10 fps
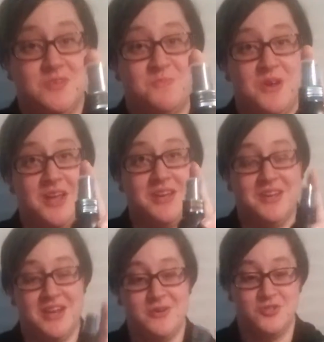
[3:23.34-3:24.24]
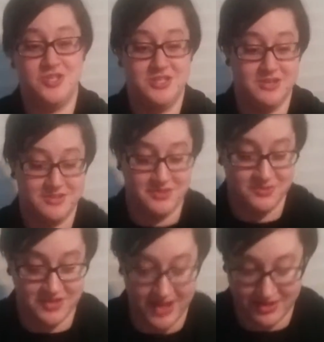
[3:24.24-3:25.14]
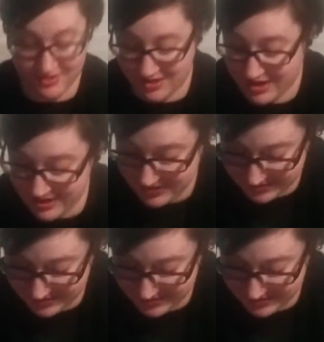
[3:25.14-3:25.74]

spray, and I know she does use that a lot.